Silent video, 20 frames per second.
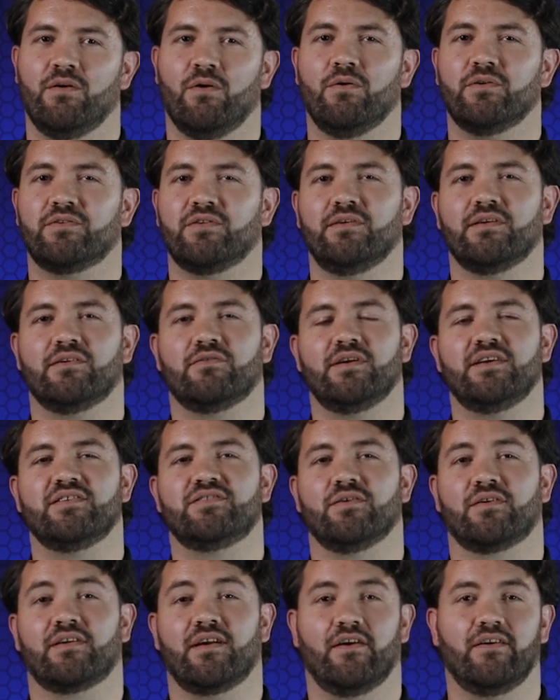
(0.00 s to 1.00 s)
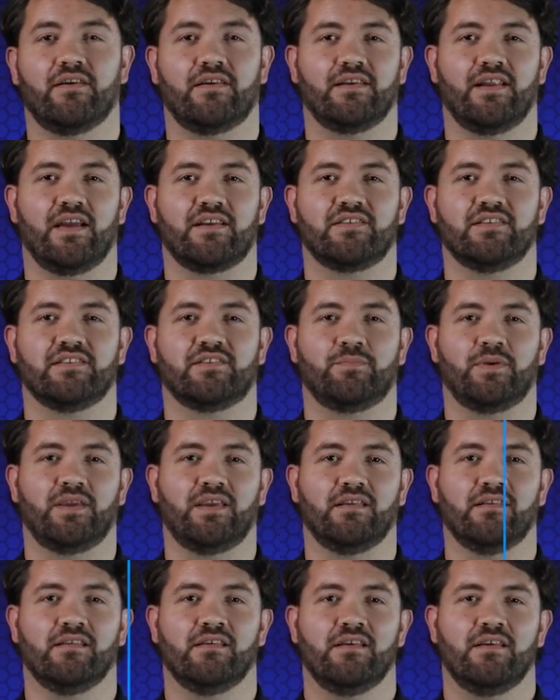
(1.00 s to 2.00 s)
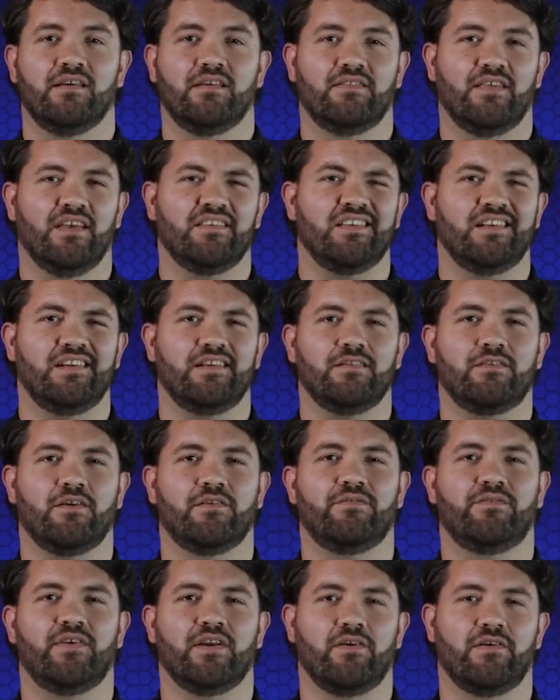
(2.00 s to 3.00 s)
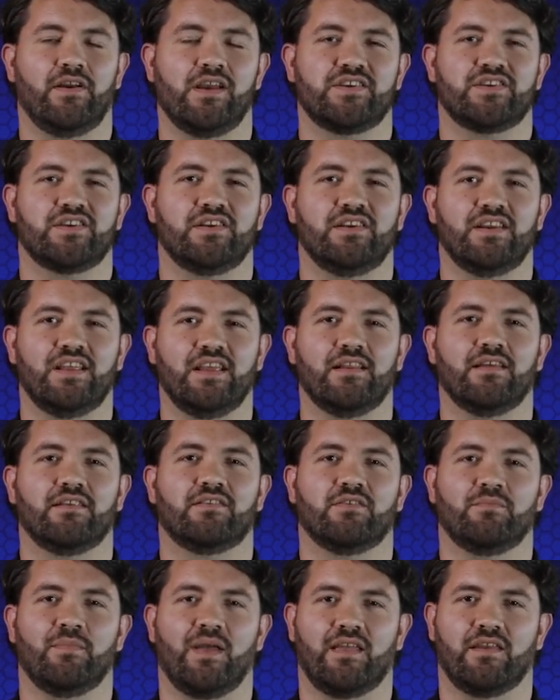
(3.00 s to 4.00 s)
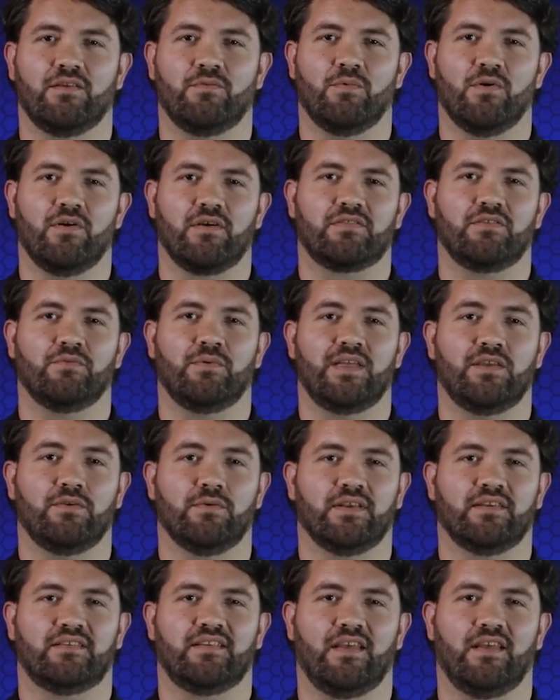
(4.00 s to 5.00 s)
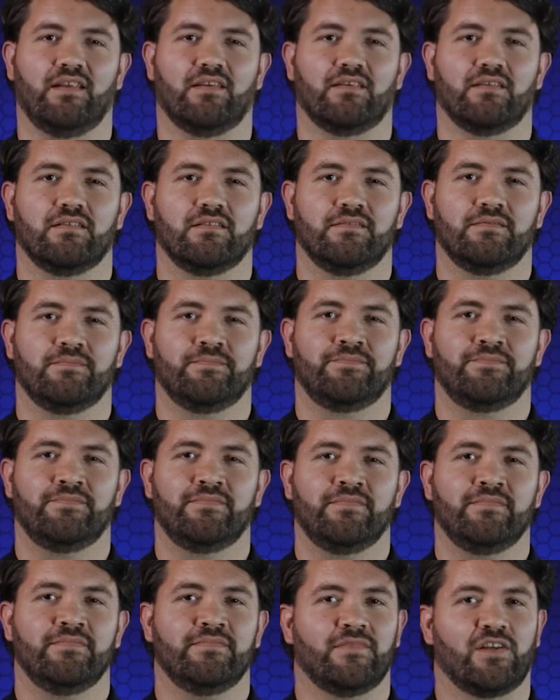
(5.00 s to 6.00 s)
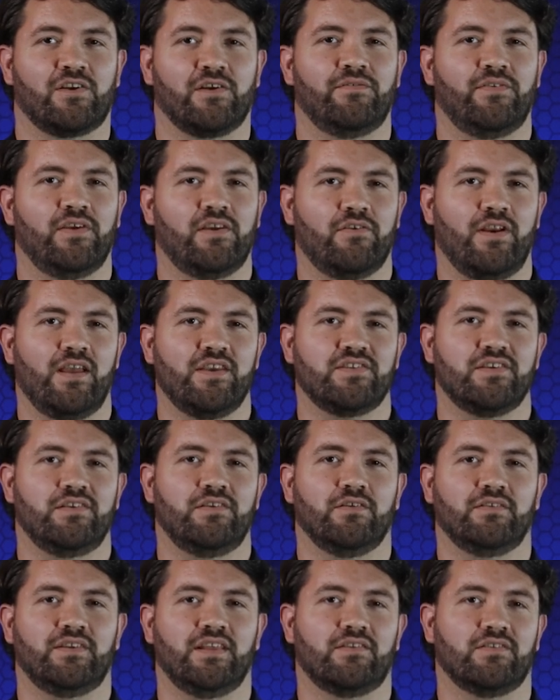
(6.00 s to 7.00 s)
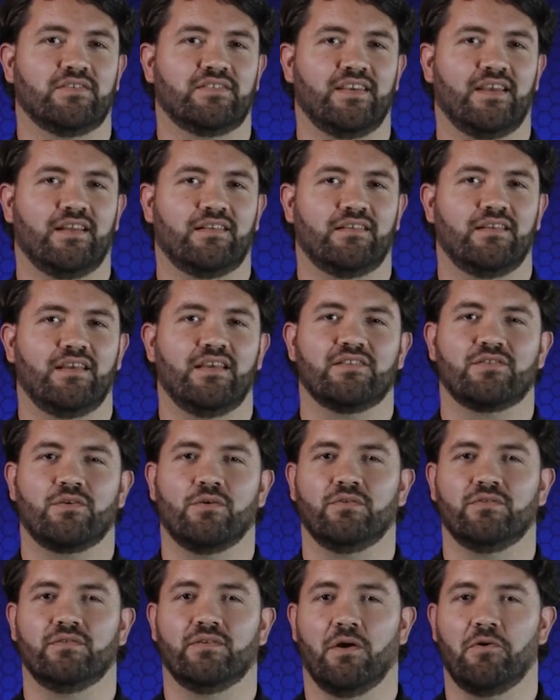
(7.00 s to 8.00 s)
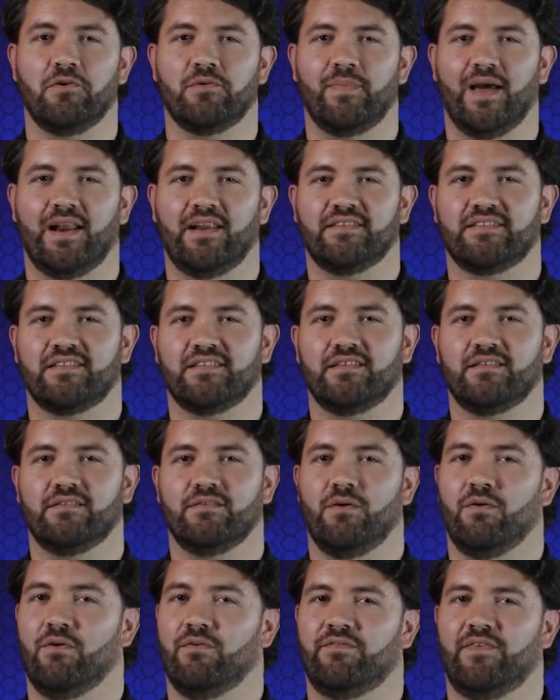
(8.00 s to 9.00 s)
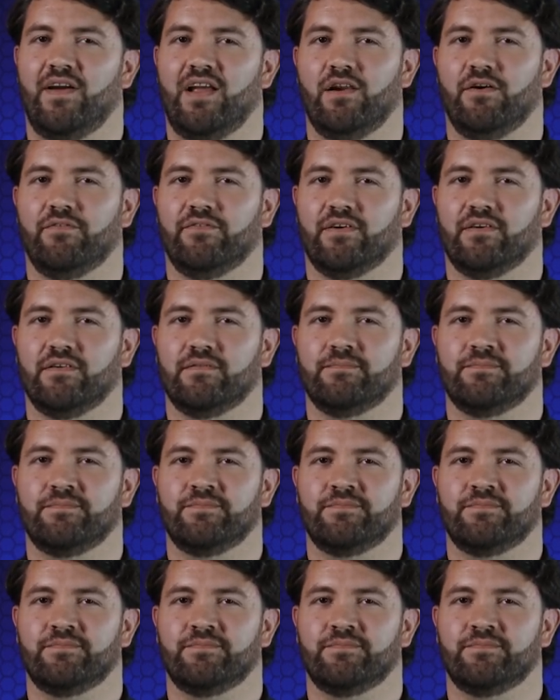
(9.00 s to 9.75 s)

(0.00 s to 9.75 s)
or to increase your current connection speed, there's a little configuration needed to make it work the way you intend. The configuration you'll need to set is called load balancing or failover.